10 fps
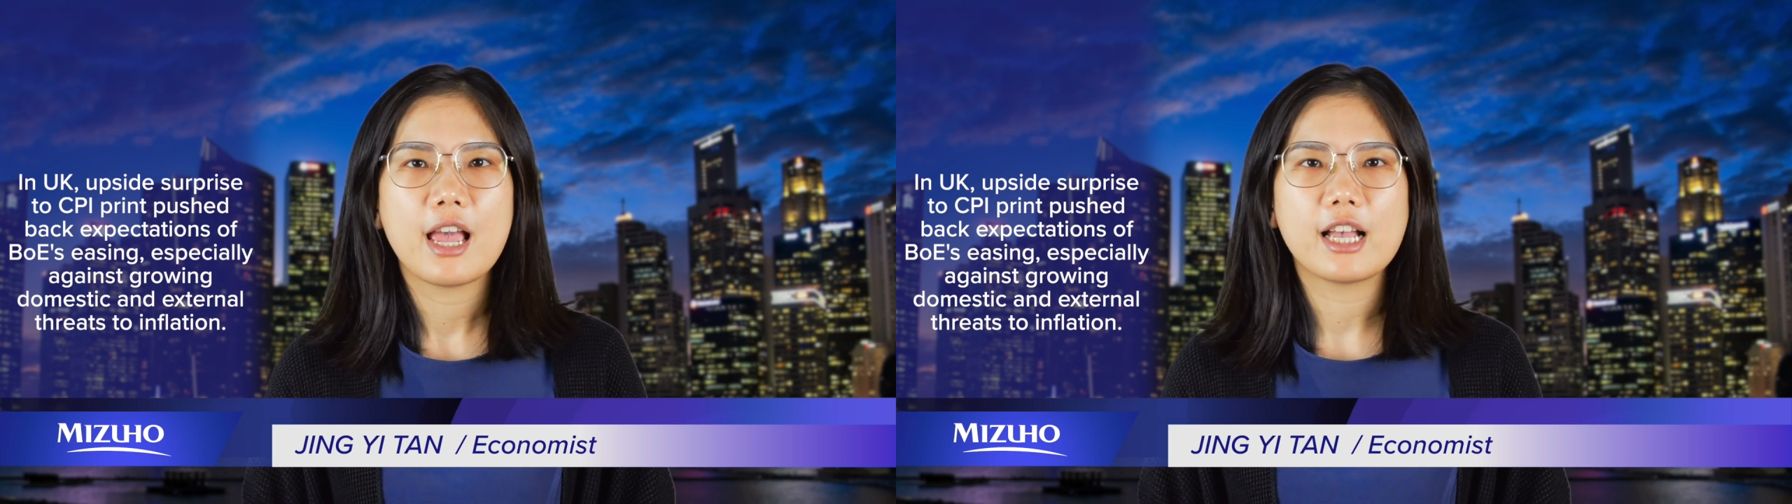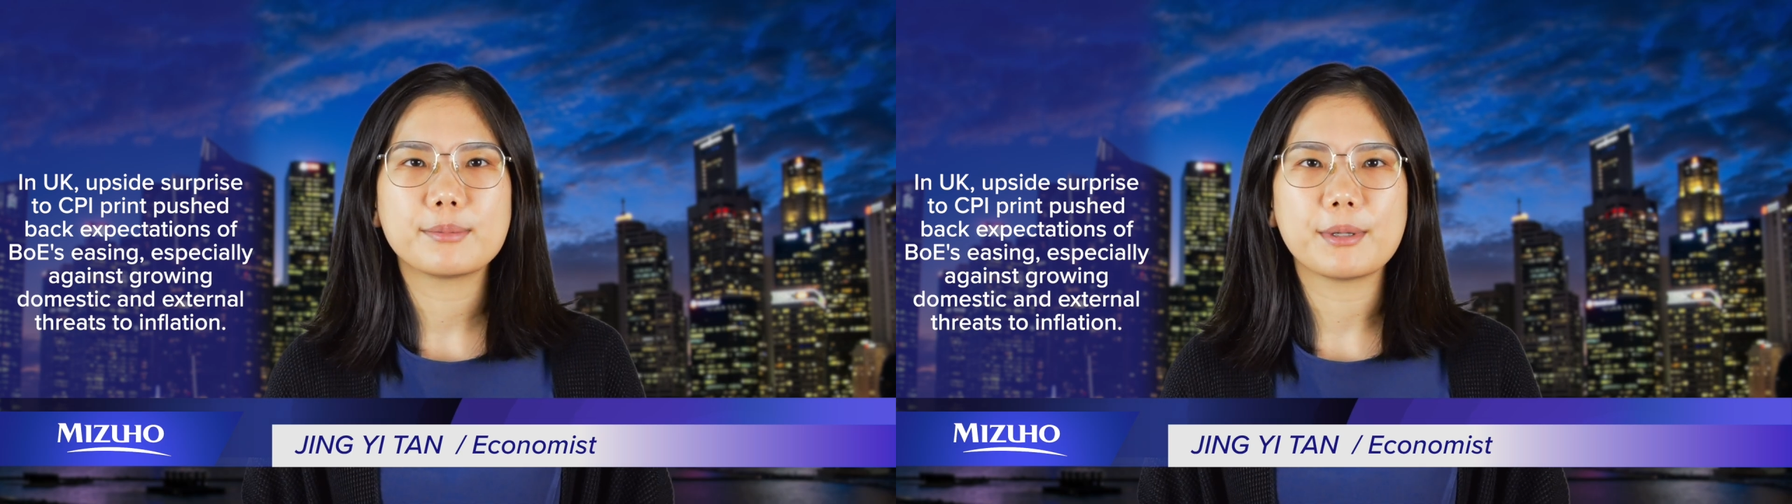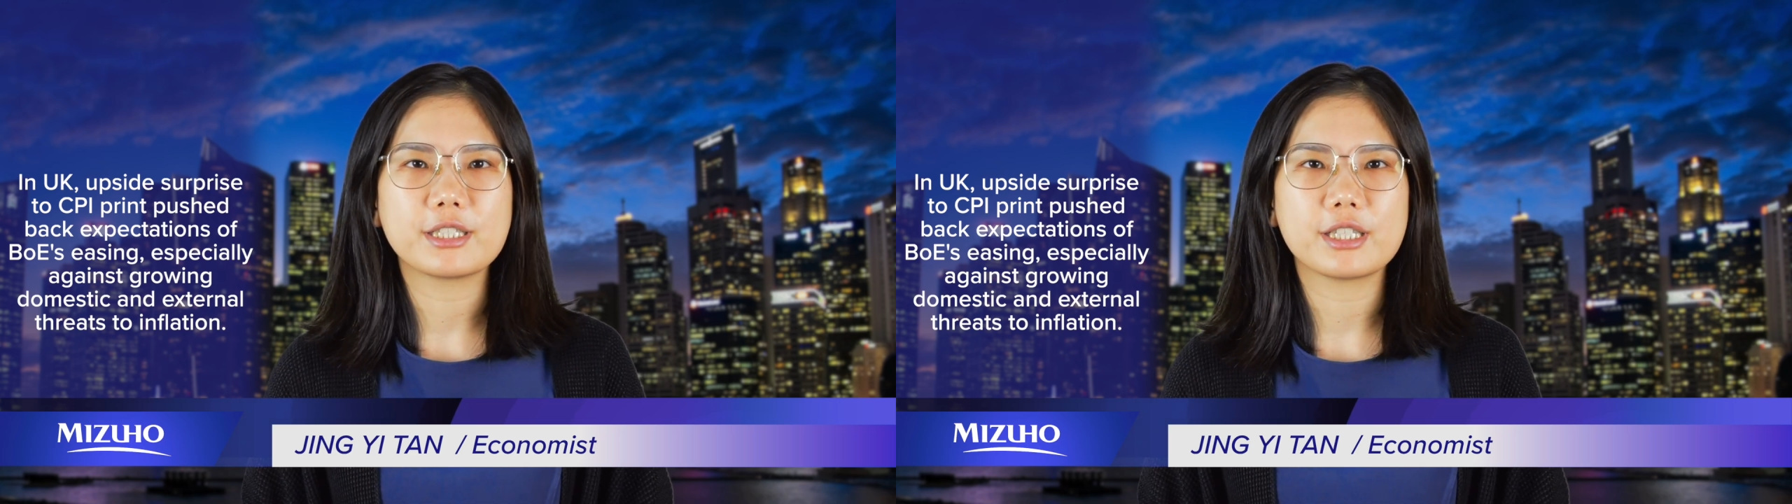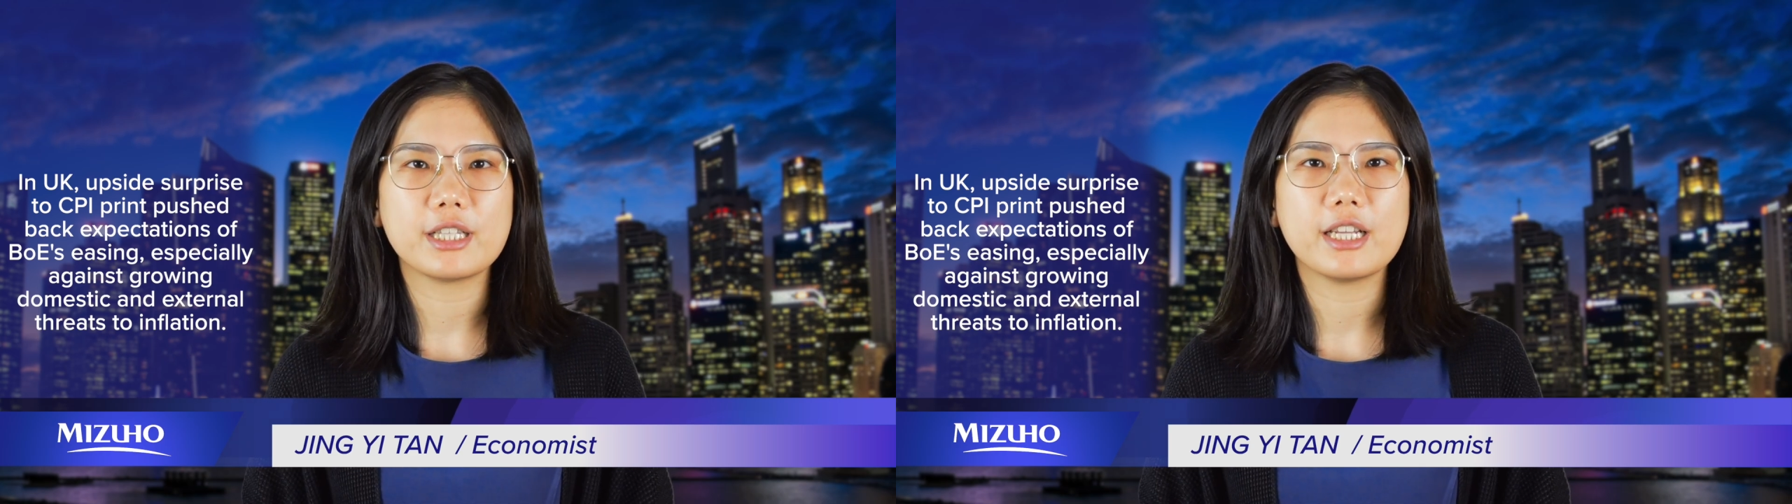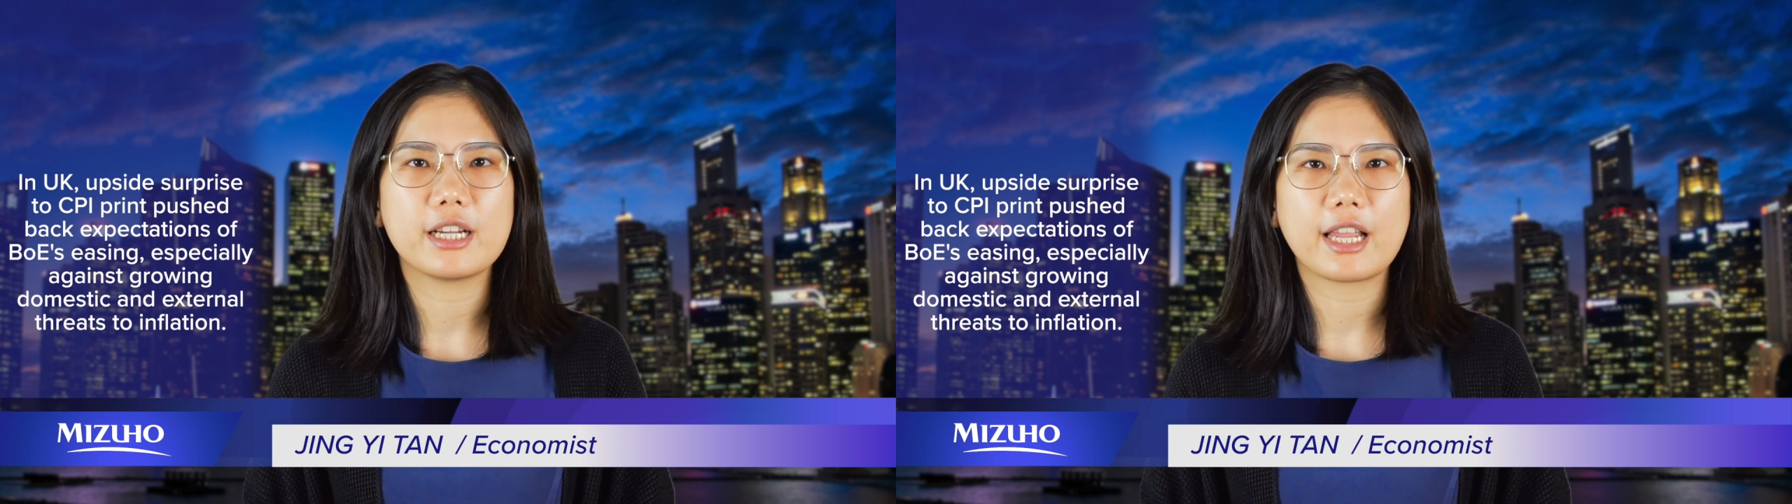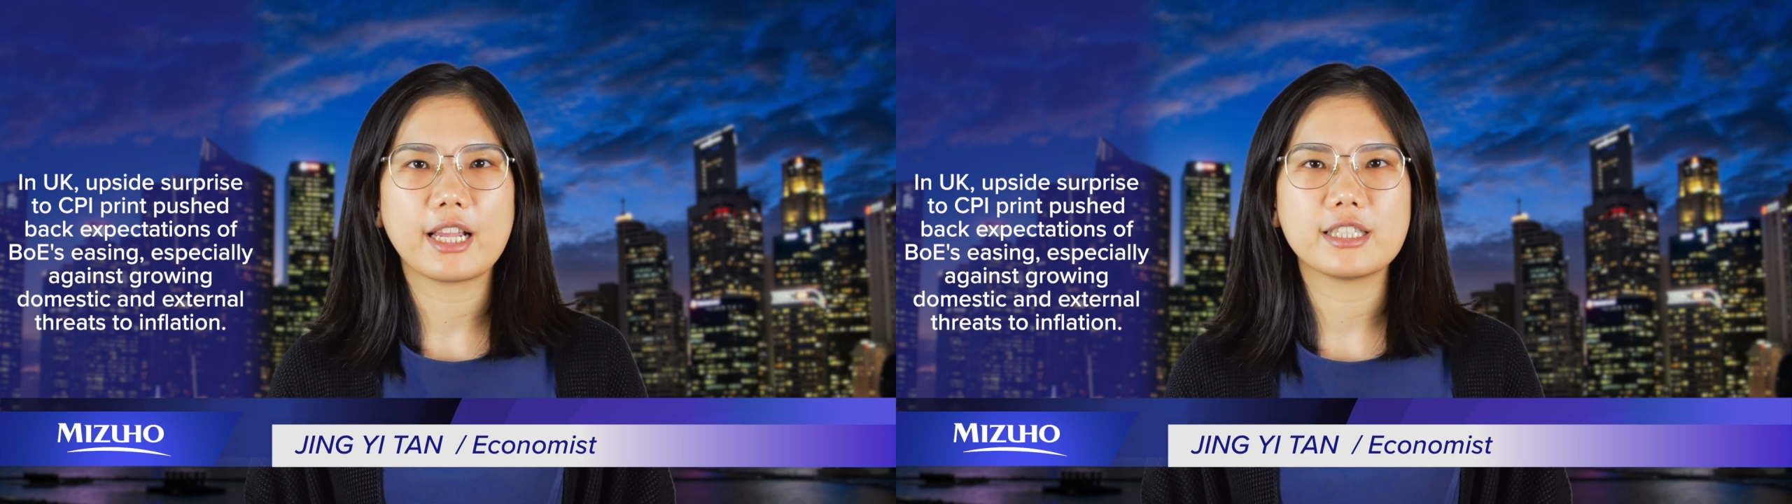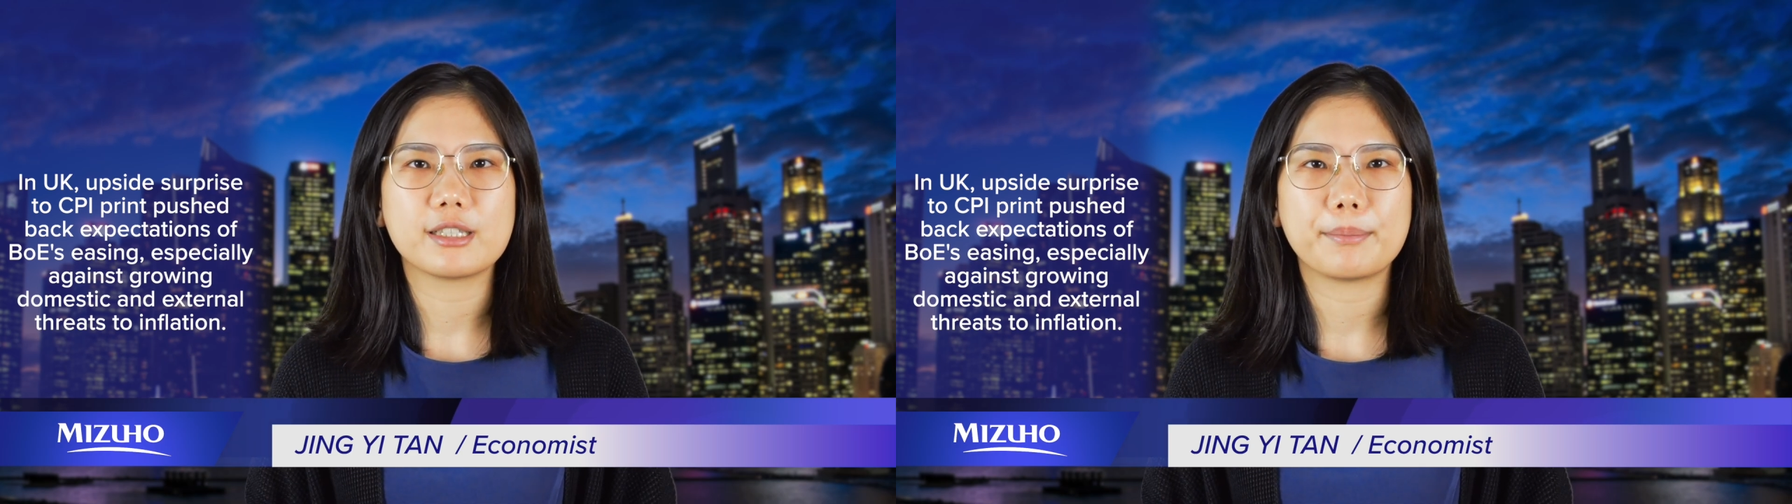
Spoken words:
especially against the